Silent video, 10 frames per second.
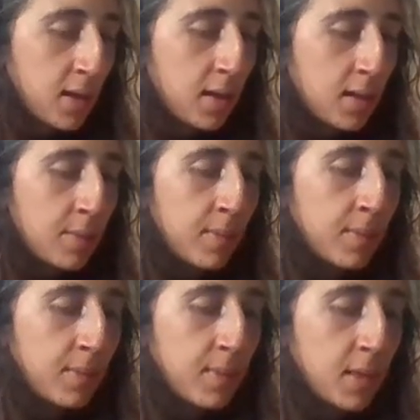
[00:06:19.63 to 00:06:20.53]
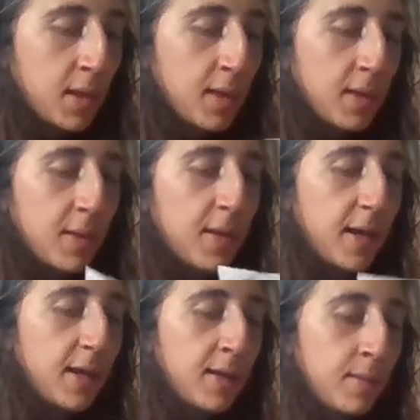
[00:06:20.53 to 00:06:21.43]
Um,
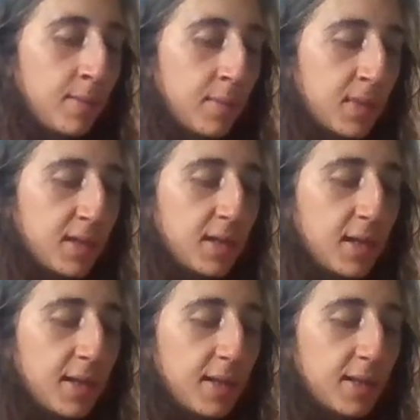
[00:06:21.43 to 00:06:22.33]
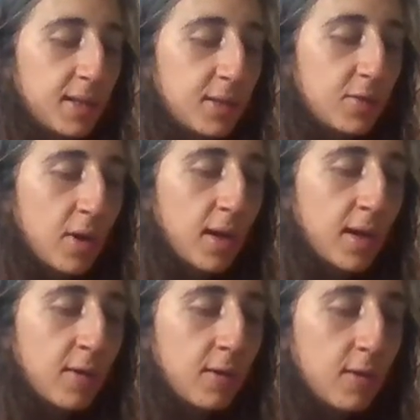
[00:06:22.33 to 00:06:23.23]
then see there's a
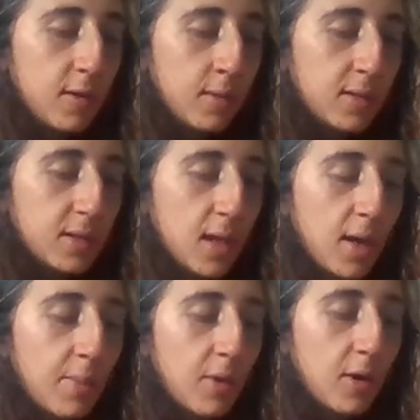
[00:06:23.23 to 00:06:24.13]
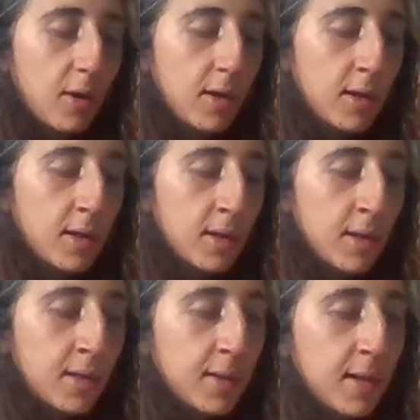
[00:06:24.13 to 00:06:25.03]
triangle top part.
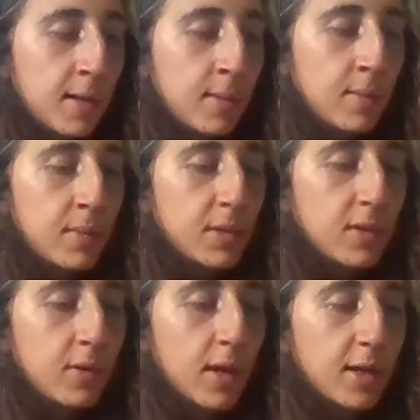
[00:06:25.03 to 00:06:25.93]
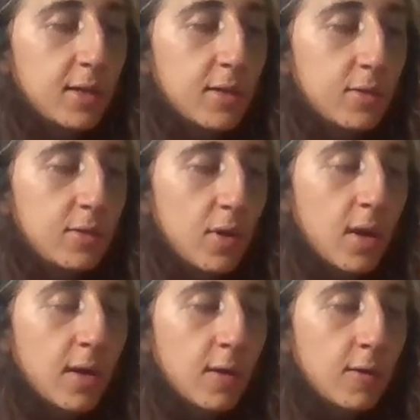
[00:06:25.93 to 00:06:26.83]
Then so you got two
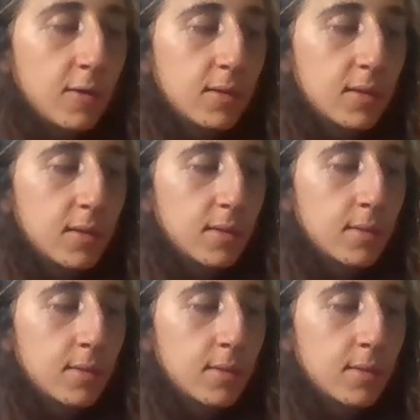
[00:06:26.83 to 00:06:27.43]
triangles.